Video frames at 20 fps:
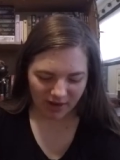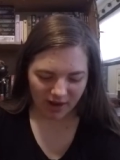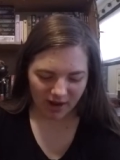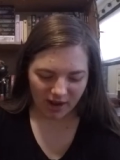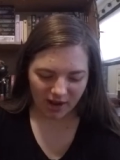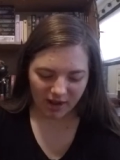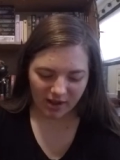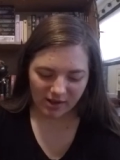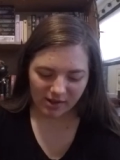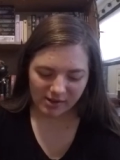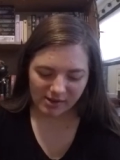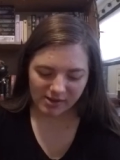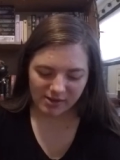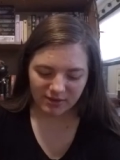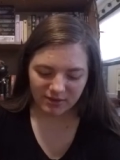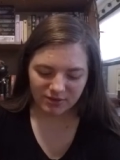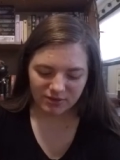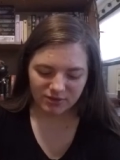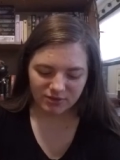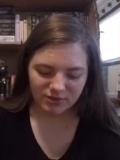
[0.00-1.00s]

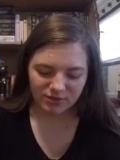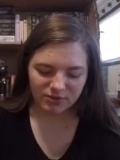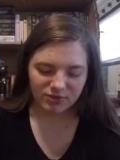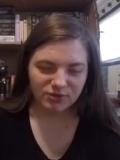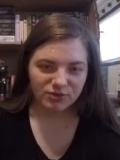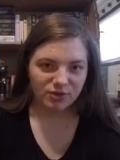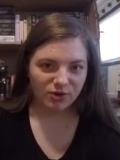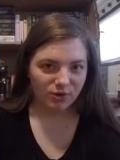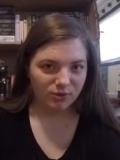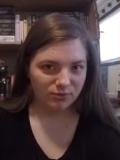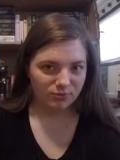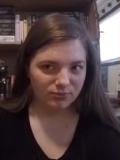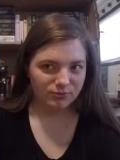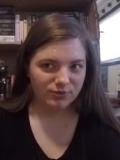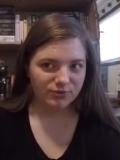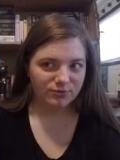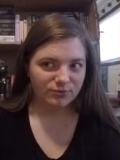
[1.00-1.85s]
I don't